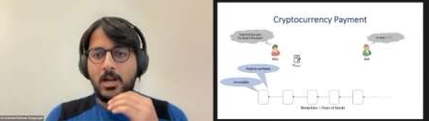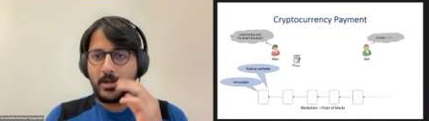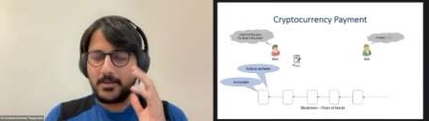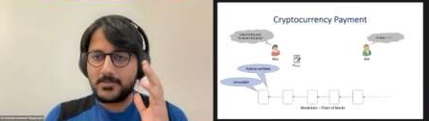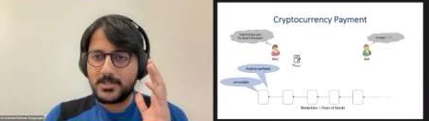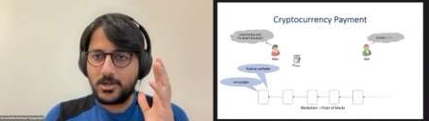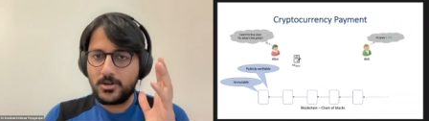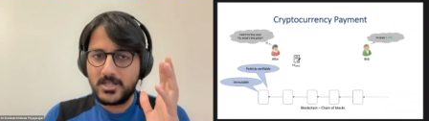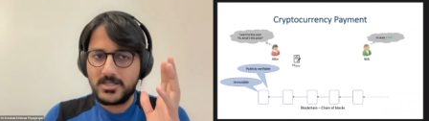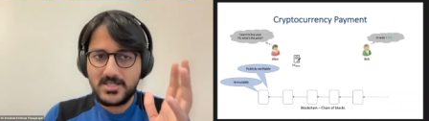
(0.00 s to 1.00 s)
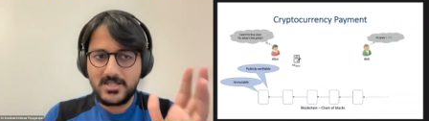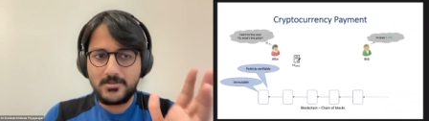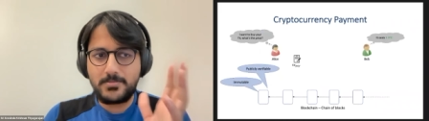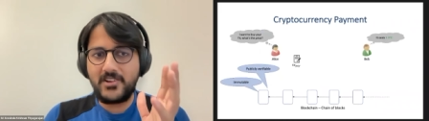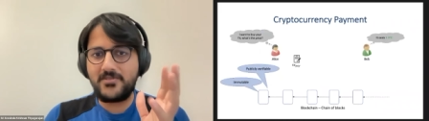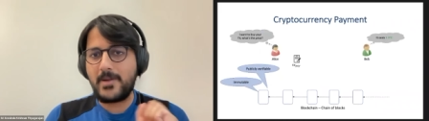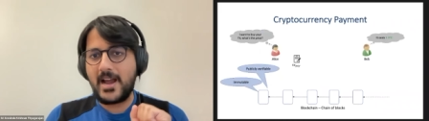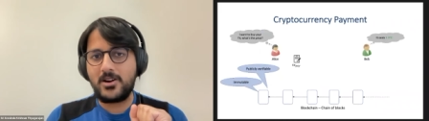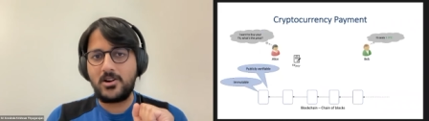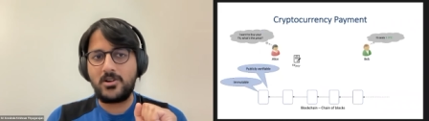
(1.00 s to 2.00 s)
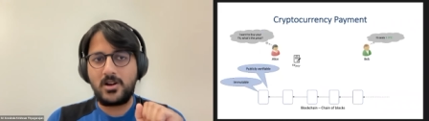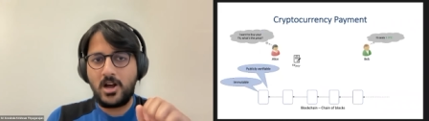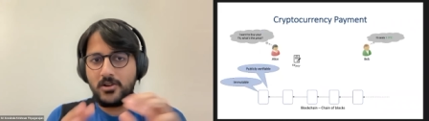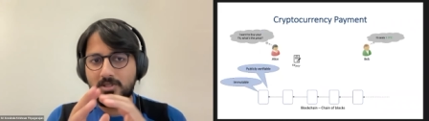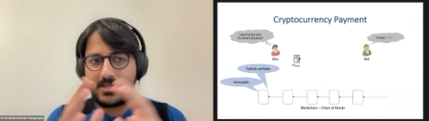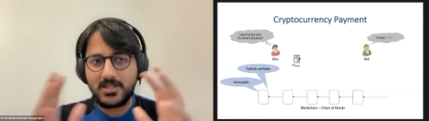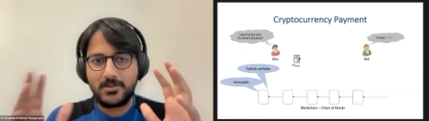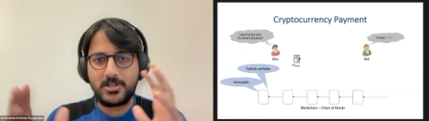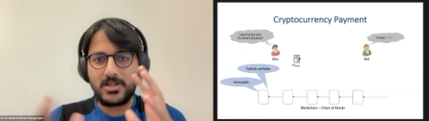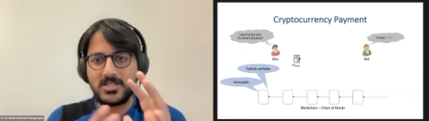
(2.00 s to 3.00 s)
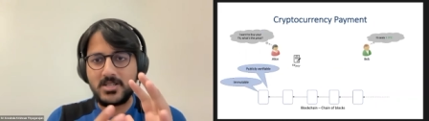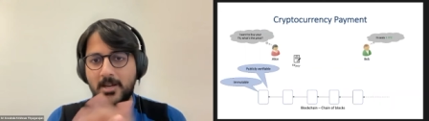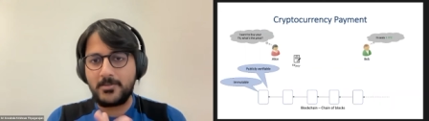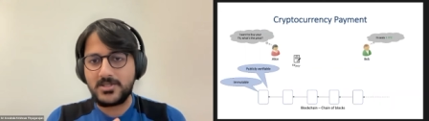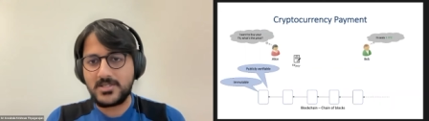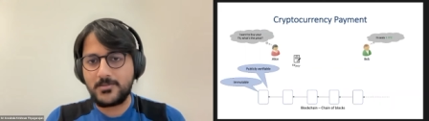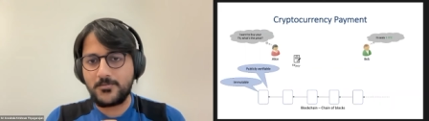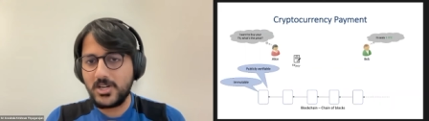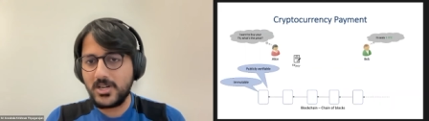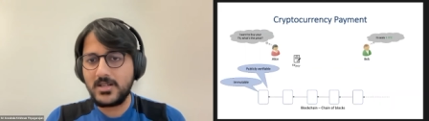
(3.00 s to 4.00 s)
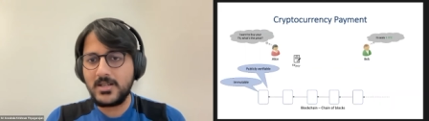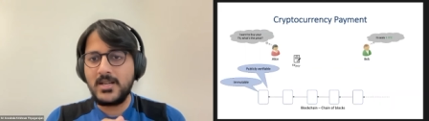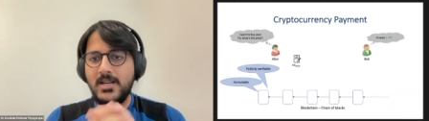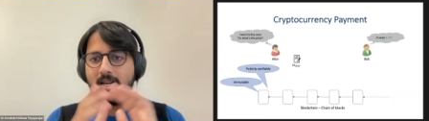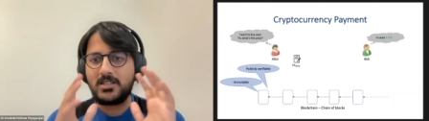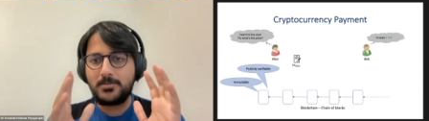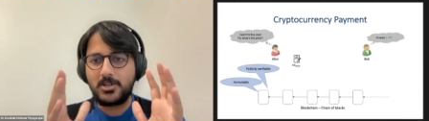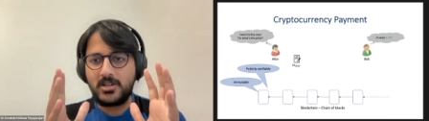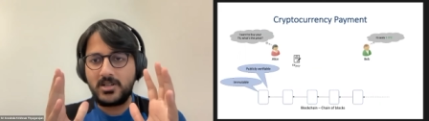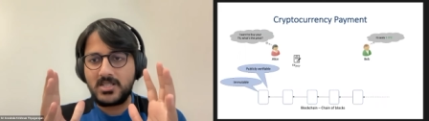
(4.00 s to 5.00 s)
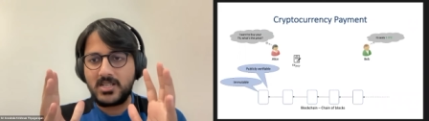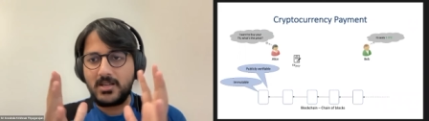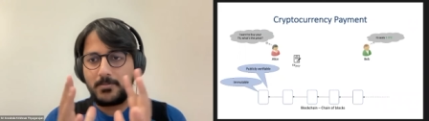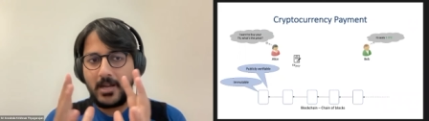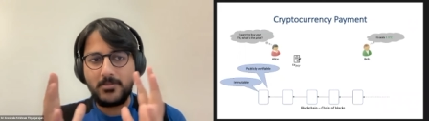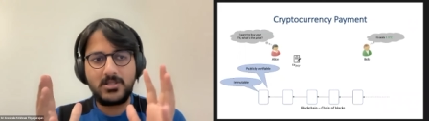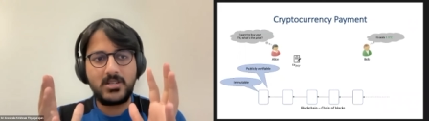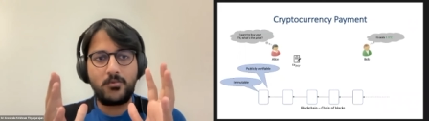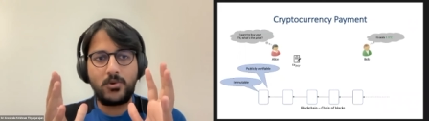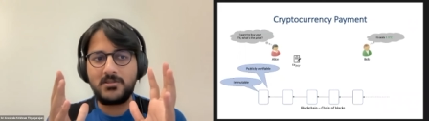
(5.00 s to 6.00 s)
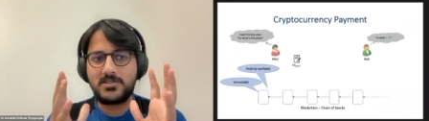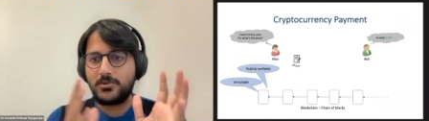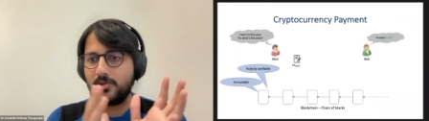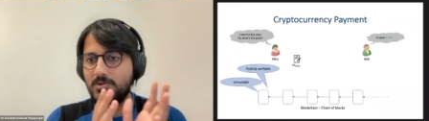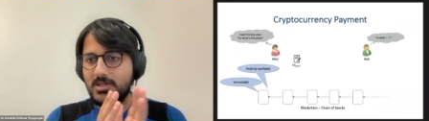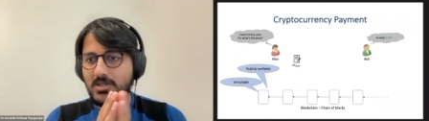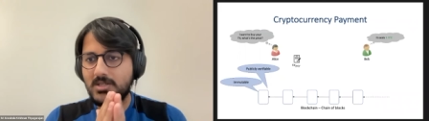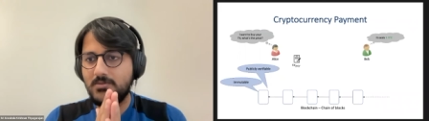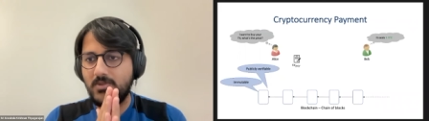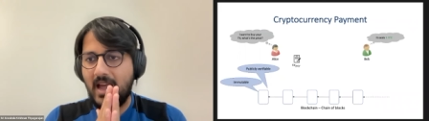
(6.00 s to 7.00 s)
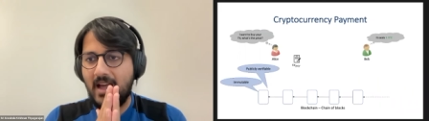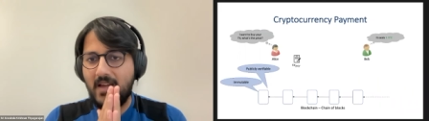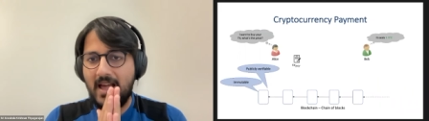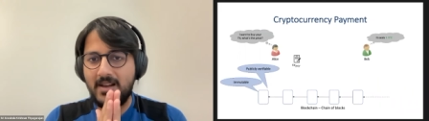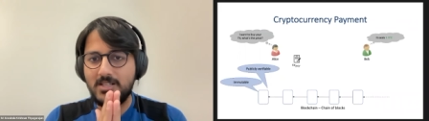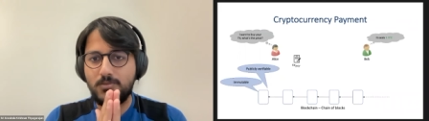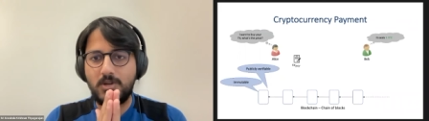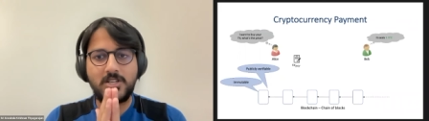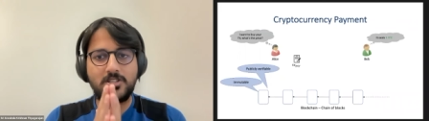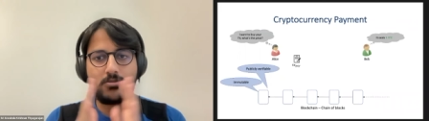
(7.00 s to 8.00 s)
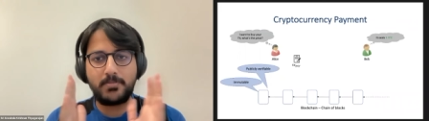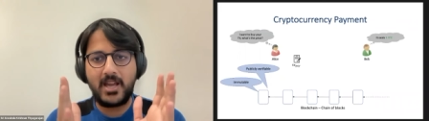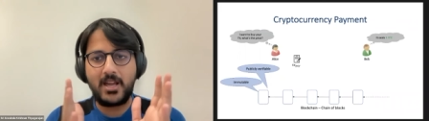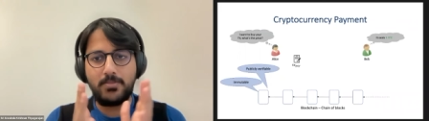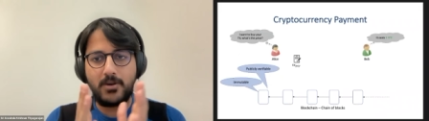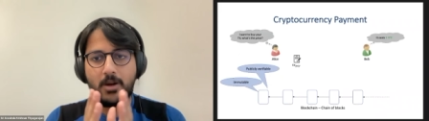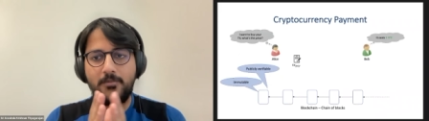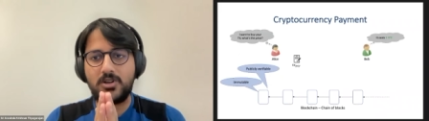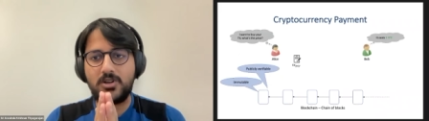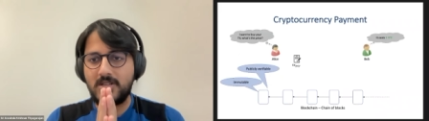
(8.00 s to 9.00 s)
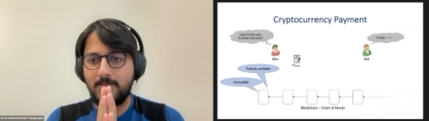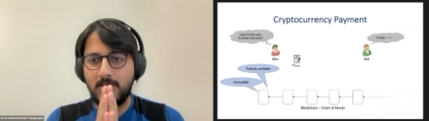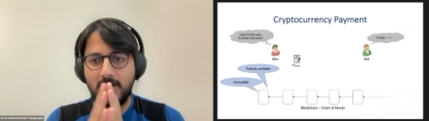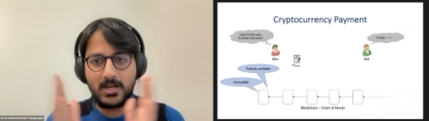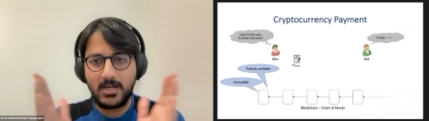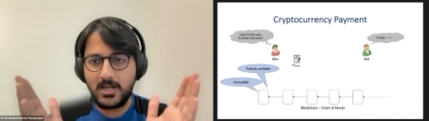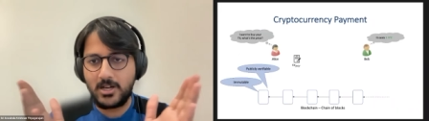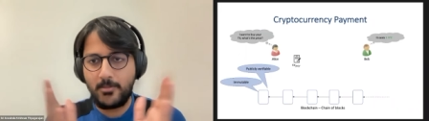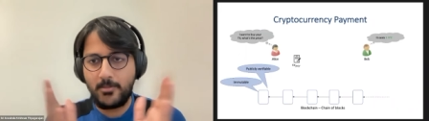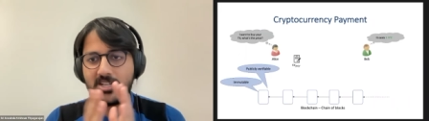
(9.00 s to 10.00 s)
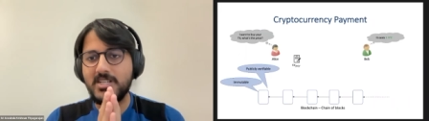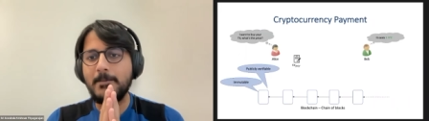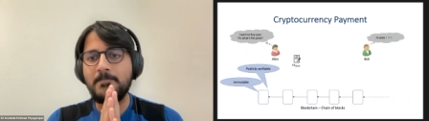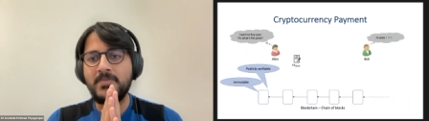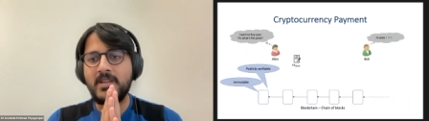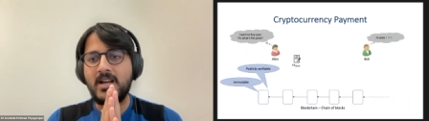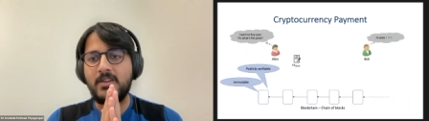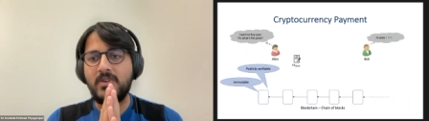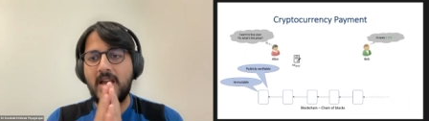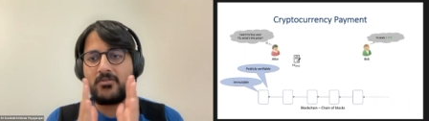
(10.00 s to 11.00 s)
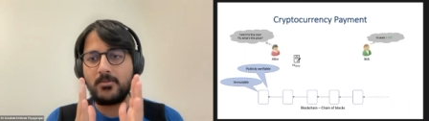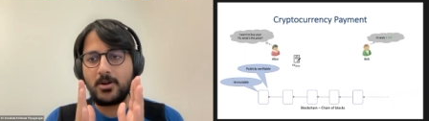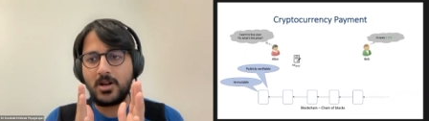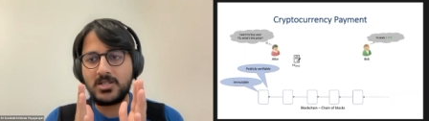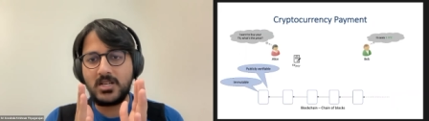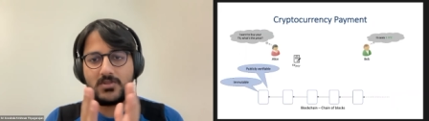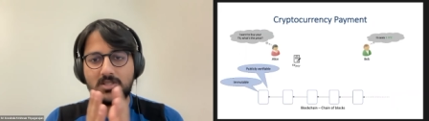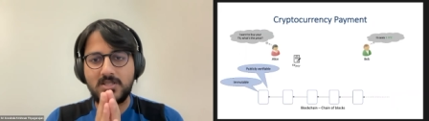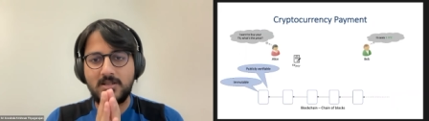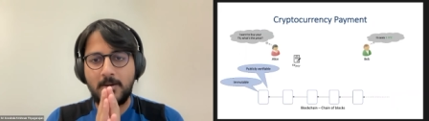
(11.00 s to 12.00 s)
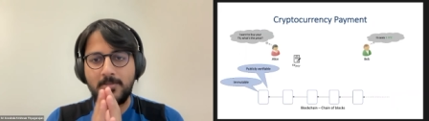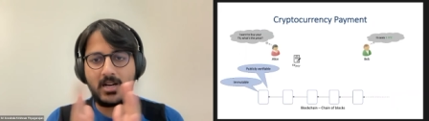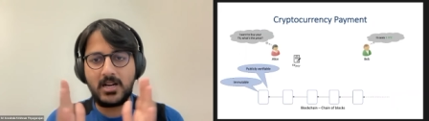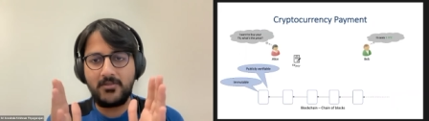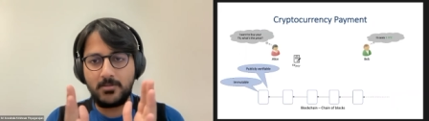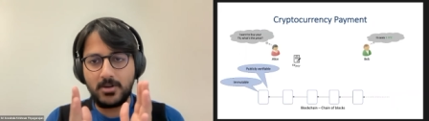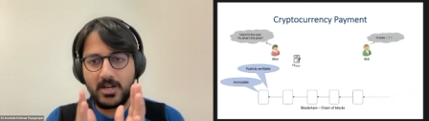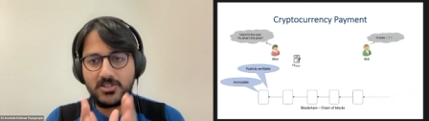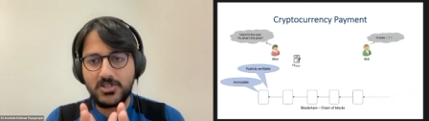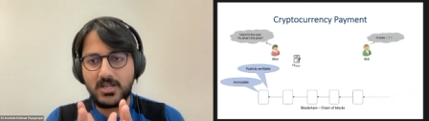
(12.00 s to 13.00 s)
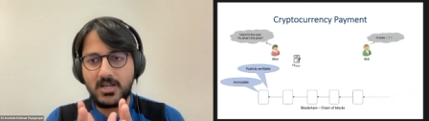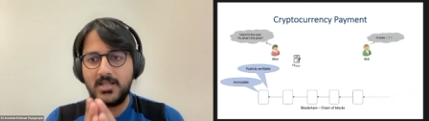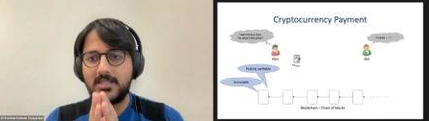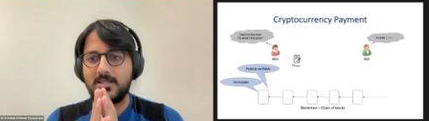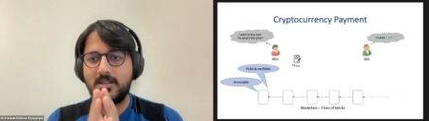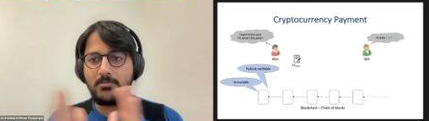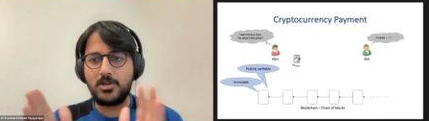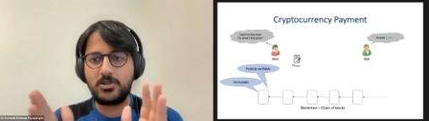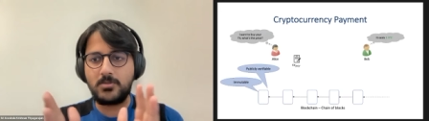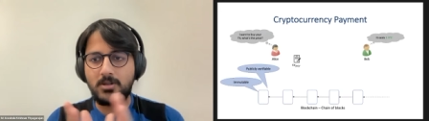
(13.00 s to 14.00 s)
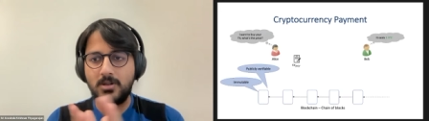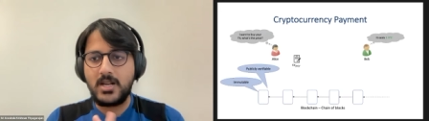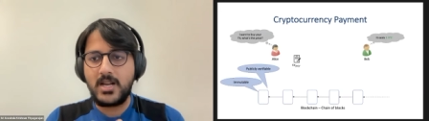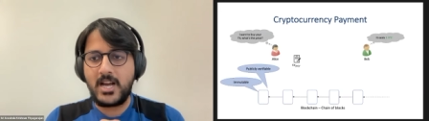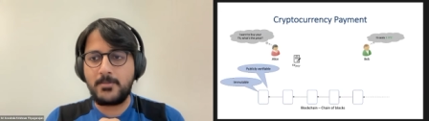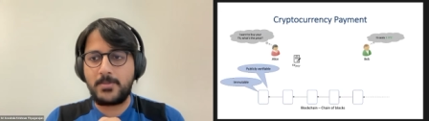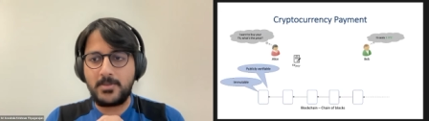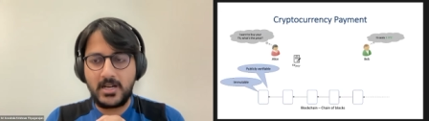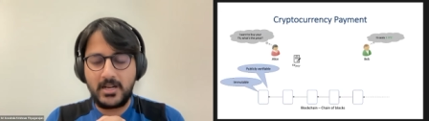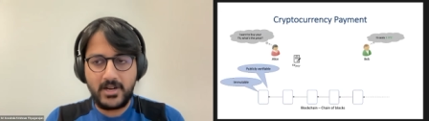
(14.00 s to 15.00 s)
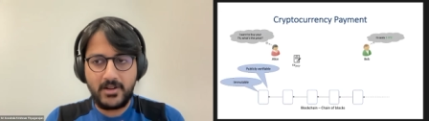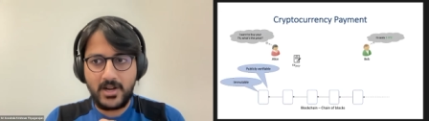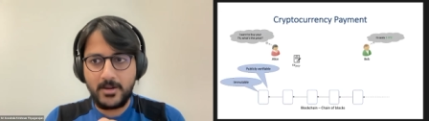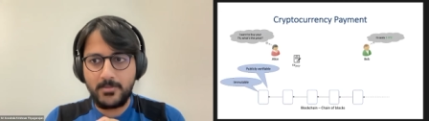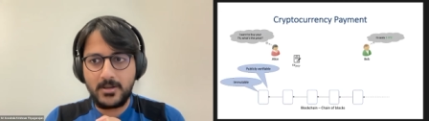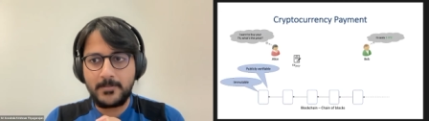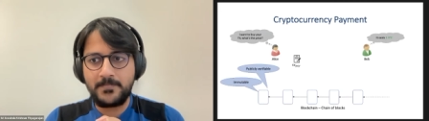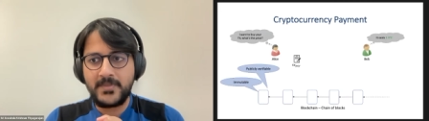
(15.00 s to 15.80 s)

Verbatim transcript: Okay, so uh, just a brief background on how this cryptocurrency payment system work. A cryptocurrency payment involves two users. We have Alice wanting to pay Bob for some commodity, and we have a blockchain, which is a publicly available ledger that is immutable and publicly verifiable.